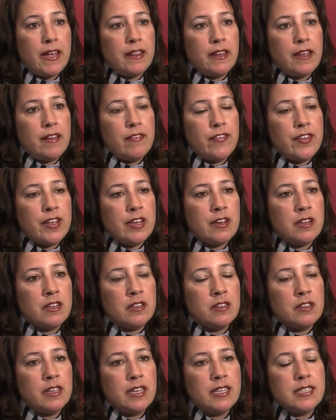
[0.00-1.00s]
and they
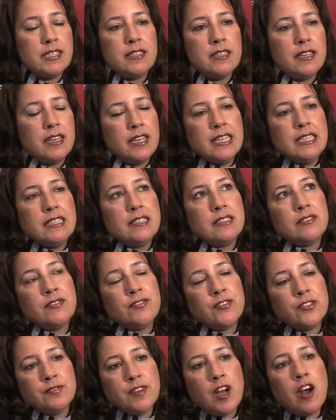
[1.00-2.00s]
feel it's
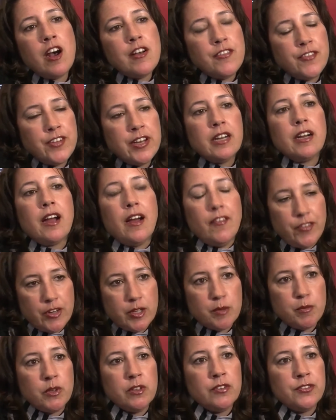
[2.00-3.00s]
often a
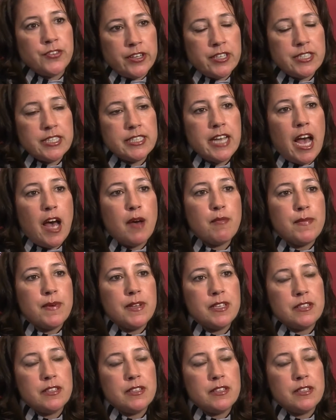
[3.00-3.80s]
comfortable first step.